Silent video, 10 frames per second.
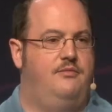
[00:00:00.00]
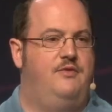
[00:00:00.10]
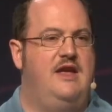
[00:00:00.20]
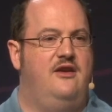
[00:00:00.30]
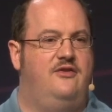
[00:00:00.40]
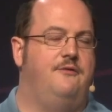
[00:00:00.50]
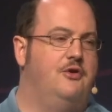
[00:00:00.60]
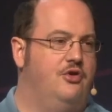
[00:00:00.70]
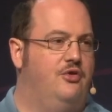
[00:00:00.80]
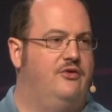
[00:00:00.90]
These, if
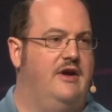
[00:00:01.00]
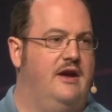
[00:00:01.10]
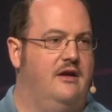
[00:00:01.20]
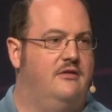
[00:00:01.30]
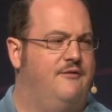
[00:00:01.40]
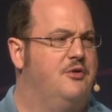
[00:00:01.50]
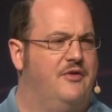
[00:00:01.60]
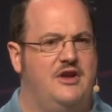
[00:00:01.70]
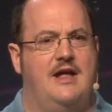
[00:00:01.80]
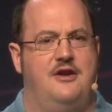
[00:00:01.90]
you're in
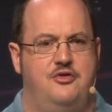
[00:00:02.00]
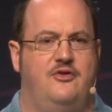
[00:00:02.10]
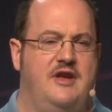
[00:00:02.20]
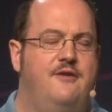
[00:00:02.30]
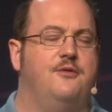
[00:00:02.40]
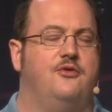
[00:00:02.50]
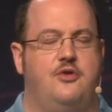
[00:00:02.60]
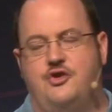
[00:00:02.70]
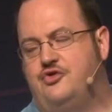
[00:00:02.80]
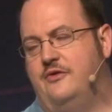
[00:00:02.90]
the cloud using
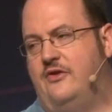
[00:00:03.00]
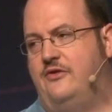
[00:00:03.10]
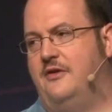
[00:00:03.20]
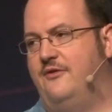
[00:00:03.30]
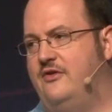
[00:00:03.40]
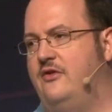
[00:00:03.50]
infrastructure as a service,